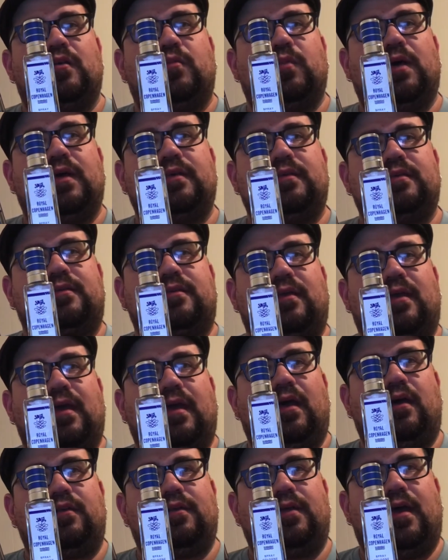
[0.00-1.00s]
musk,
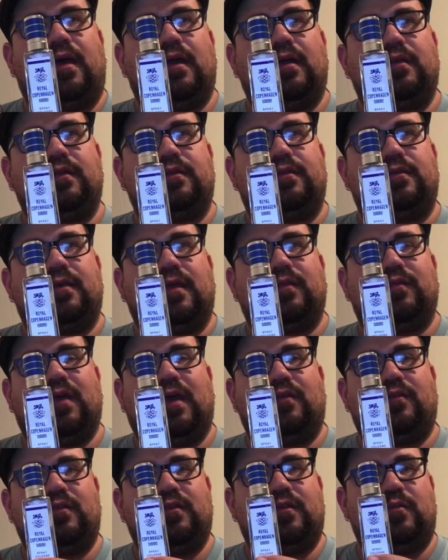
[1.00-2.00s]
aldehydes, and
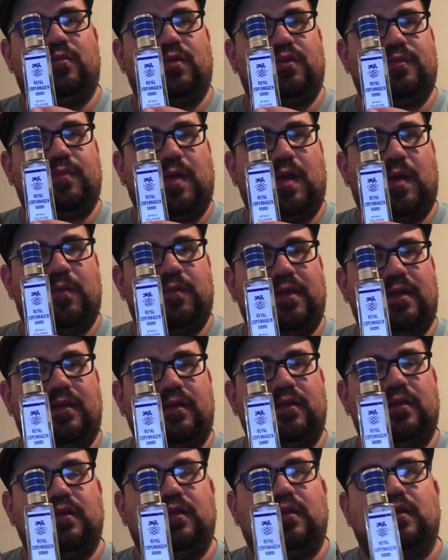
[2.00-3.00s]
lavender most
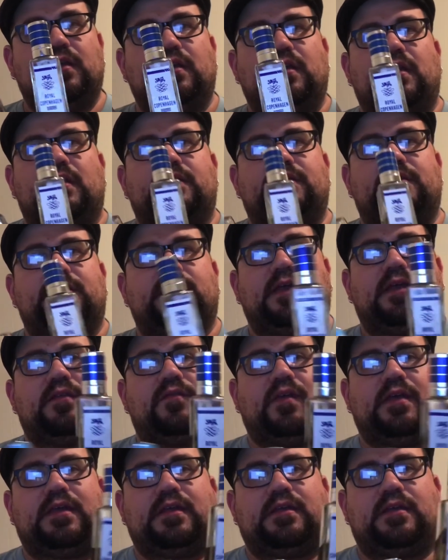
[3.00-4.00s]
prominent. So you
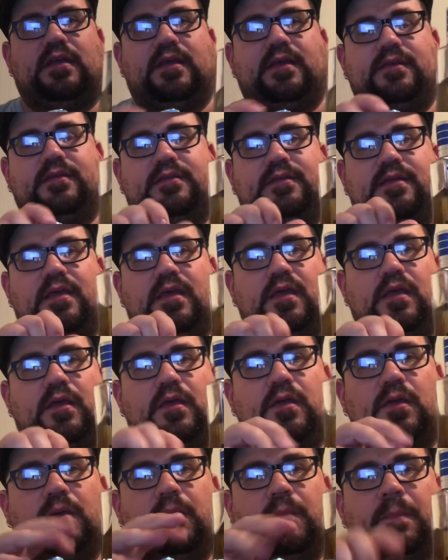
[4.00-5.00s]
get like a nice
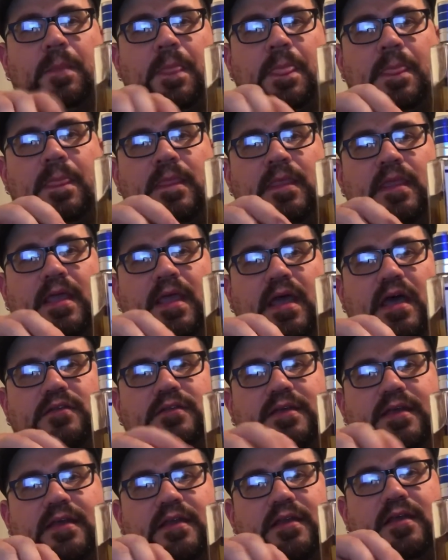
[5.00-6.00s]

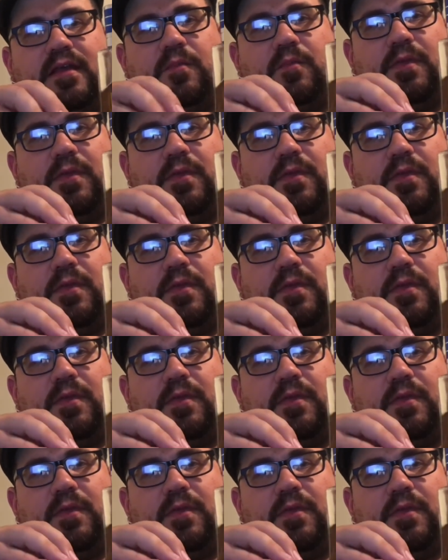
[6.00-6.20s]
aldehydic,